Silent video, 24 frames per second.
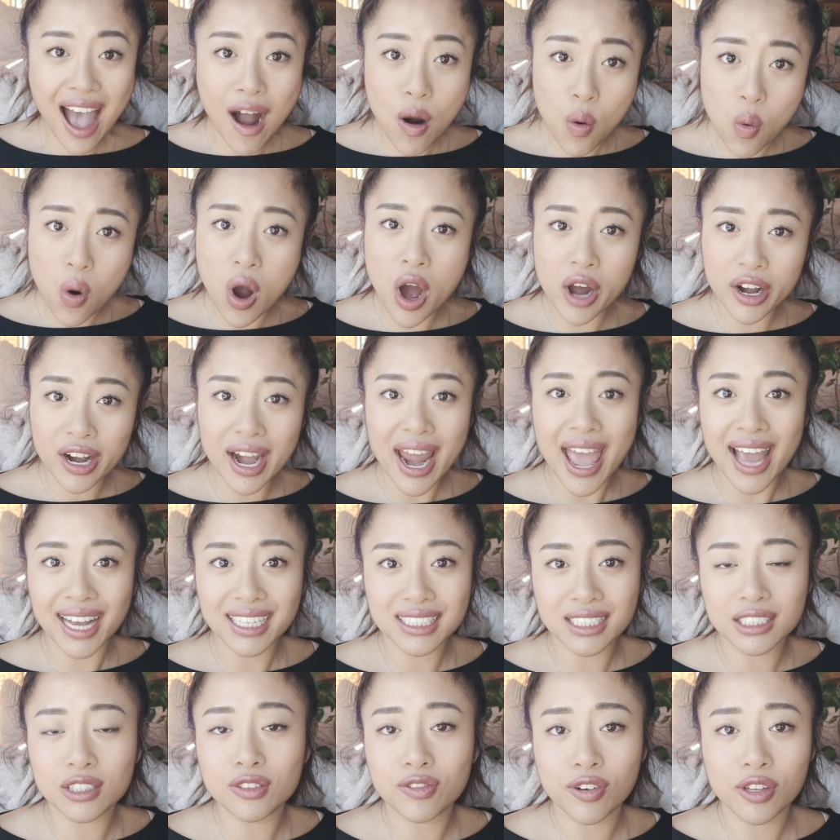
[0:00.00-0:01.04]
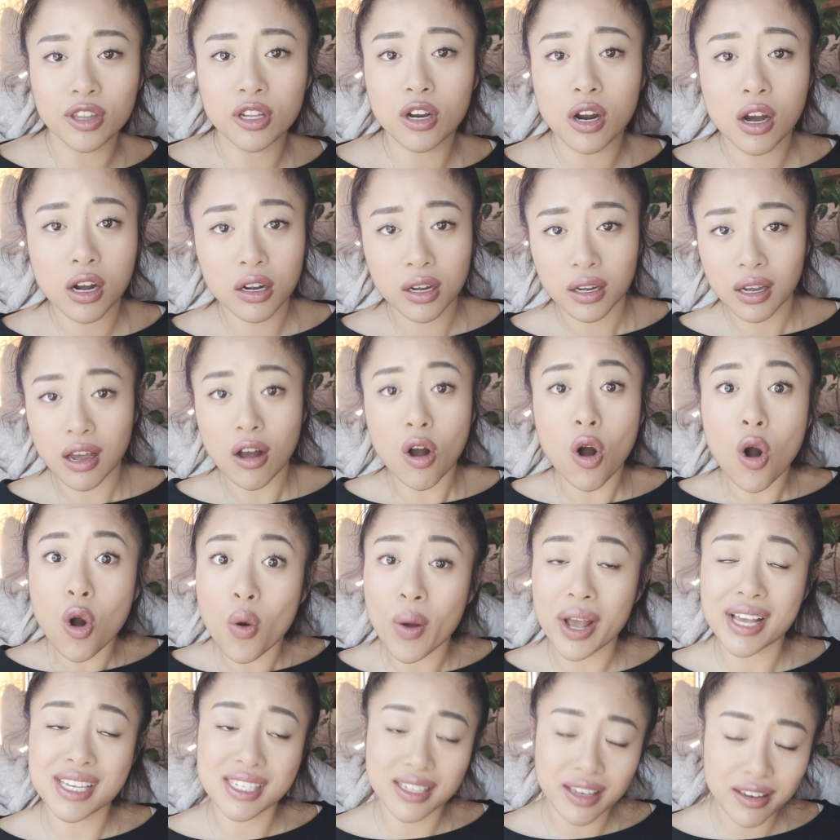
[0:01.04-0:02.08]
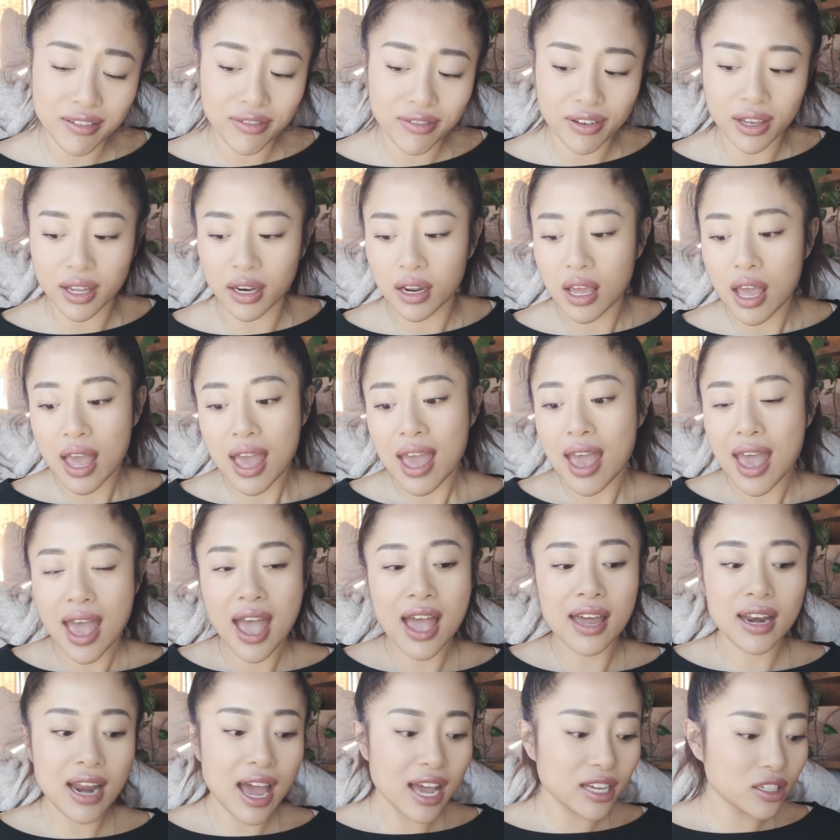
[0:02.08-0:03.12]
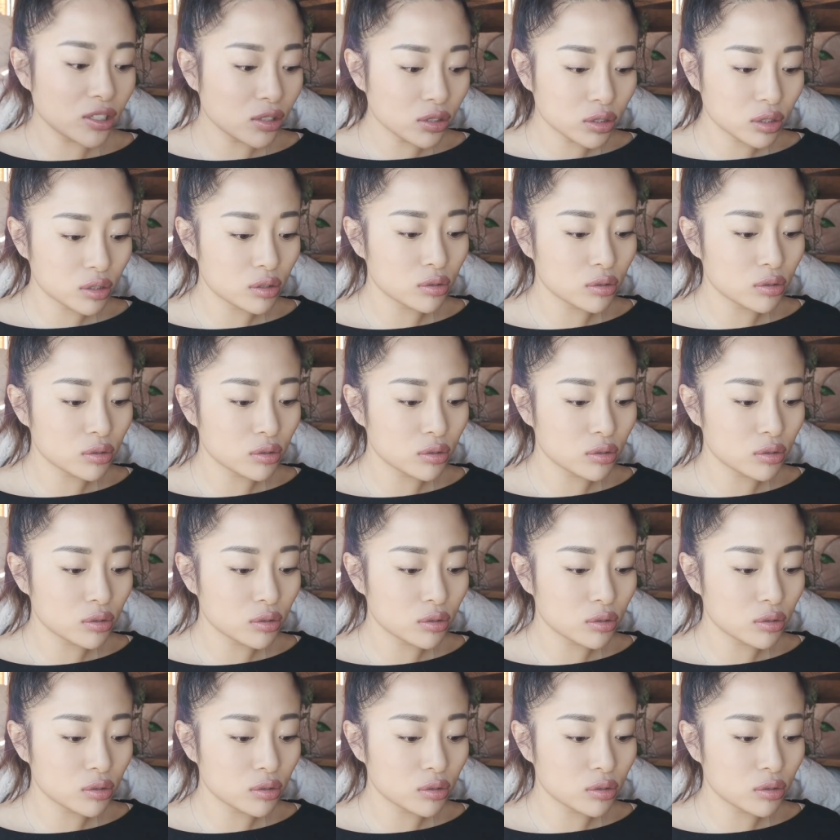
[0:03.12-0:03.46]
water access for the dog always given, and I used